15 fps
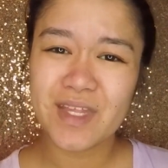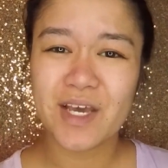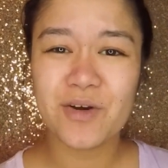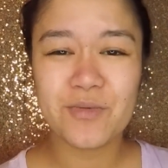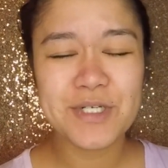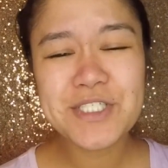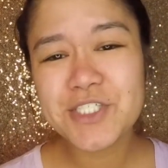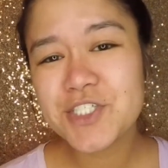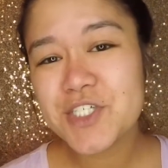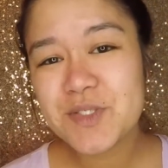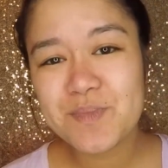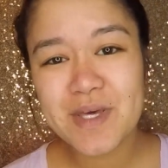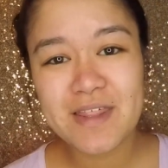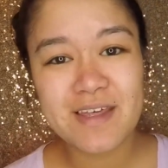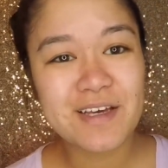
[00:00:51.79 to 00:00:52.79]
We should just
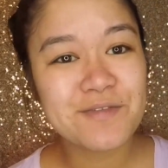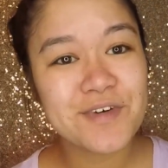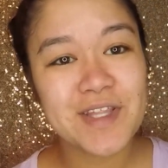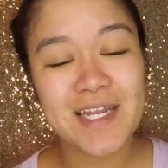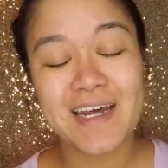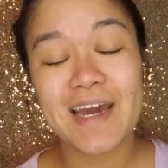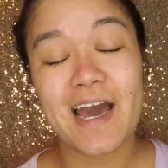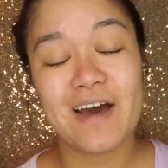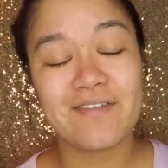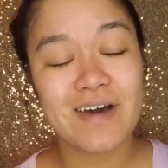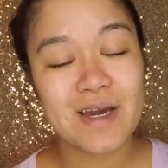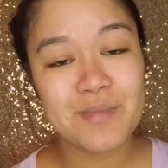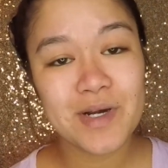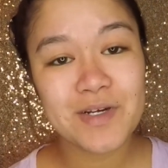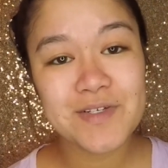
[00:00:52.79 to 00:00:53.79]
be thankful that I have
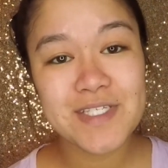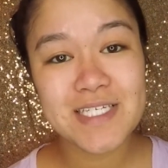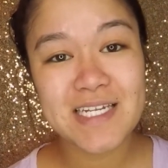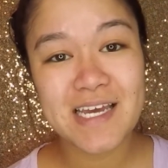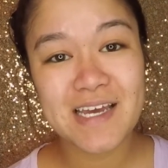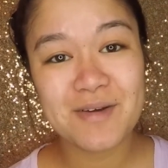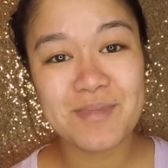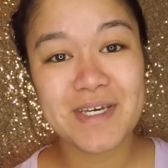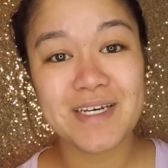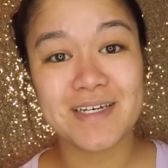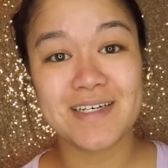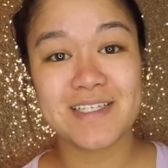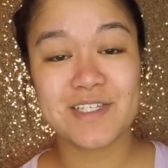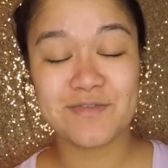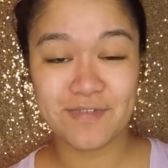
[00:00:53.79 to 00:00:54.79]
eyebrows today,
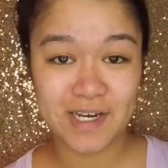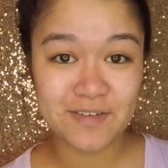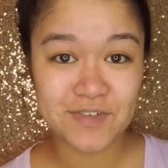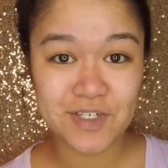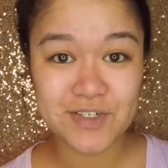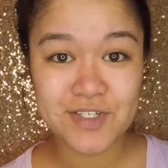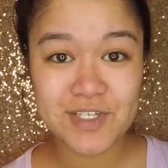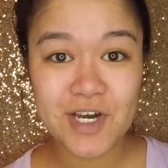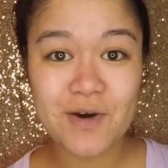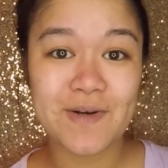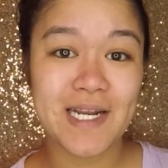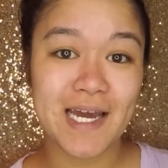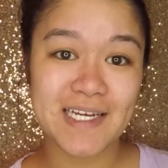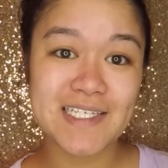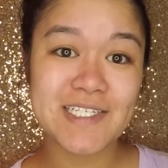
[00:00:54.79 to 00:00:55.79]
because 5 years ago in
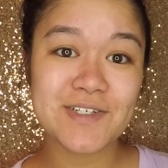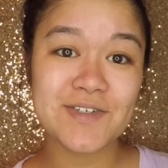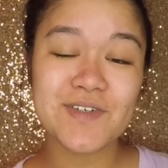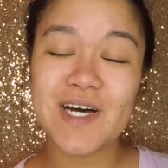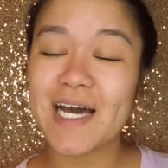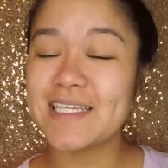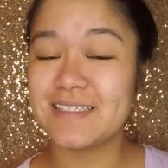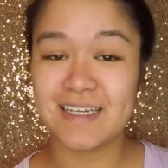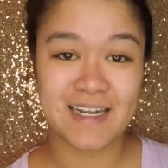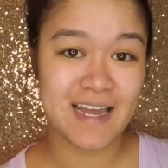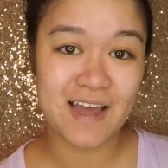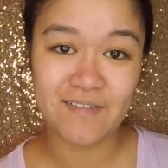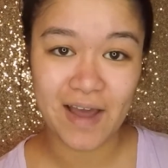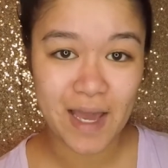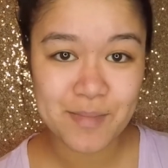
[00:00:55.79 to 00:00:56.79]
high school, I didn't
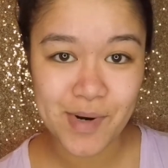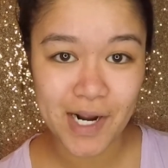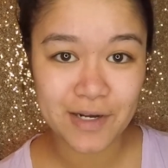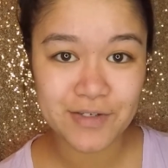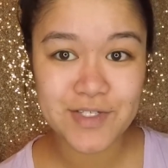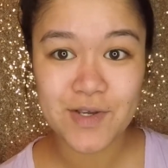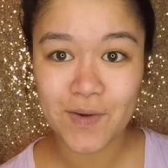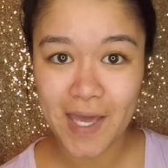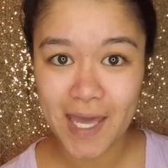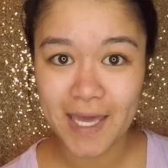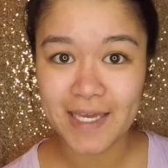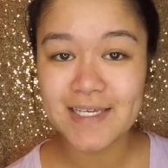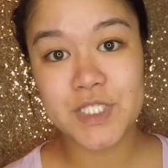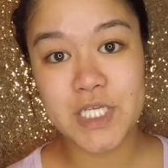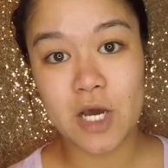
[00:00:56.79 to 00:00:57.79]
have eyebrows,
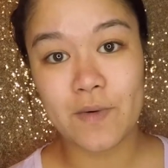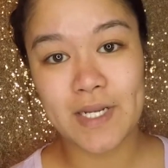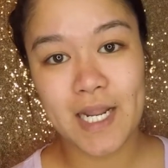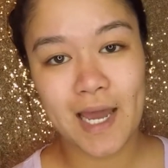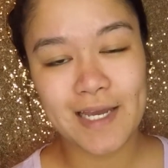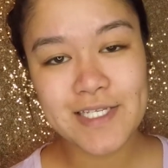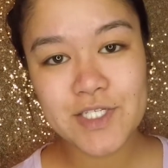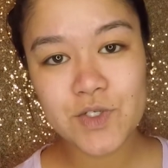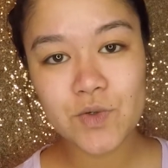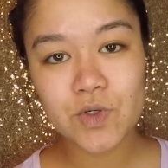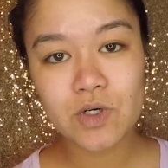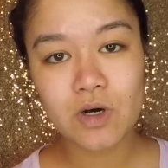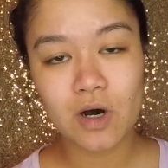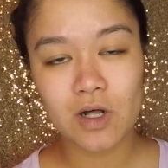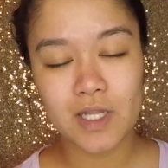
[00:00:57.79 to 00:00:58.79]
okay? So in high
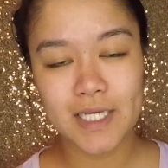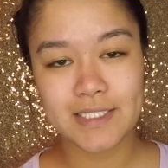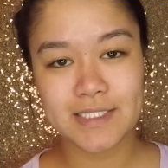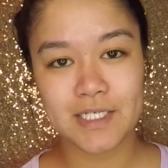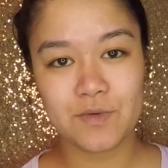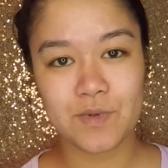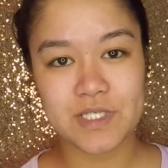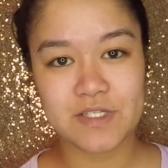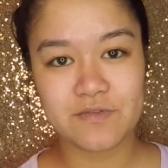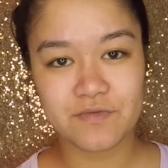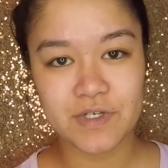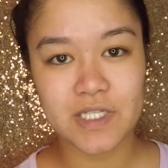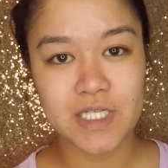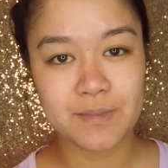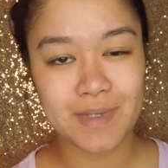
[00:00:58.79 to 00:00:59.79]
school, all I did was
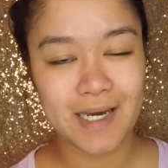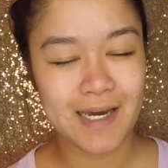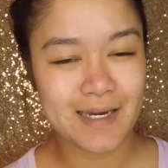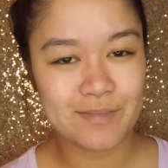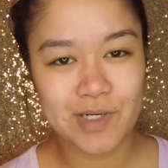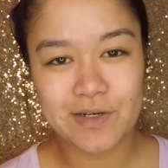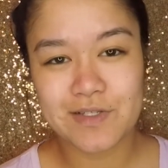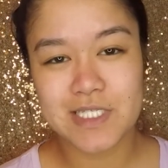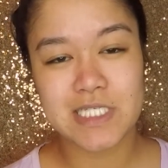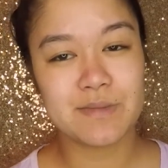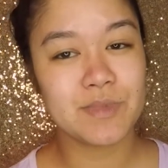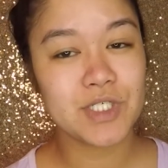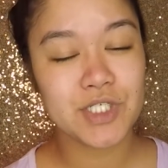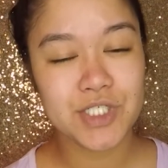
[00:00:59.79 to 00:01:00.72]
fill in my eyebrows similar